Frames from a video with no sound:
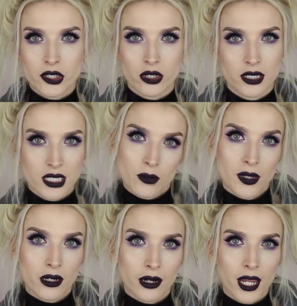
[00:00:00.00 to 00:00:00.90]
started
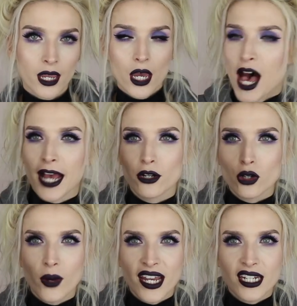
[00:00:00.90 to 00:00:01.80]
disappearing. I don't
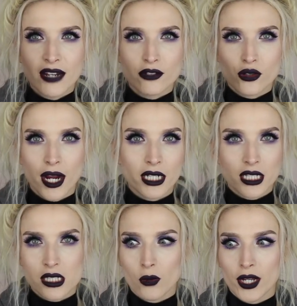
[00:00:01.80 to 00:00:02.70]
know why I had never tried
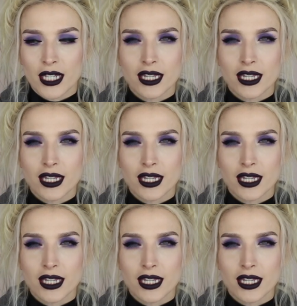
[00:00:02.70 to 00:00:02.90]
this one.